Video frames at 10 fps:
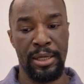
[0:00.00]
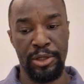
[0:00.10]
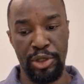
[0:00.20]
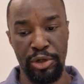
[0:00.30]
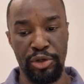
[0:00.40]

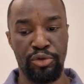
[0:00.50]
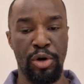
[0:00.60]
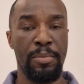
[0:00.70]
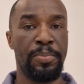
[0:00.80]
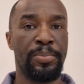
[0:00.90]
Donald
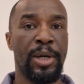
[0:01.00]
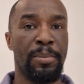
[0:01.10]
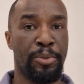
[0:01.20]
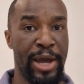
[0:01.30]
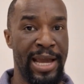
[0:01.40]
Trump
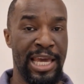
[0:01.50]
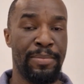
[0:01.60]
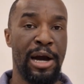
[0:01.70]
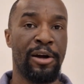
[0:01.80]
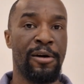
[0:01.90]
bragged about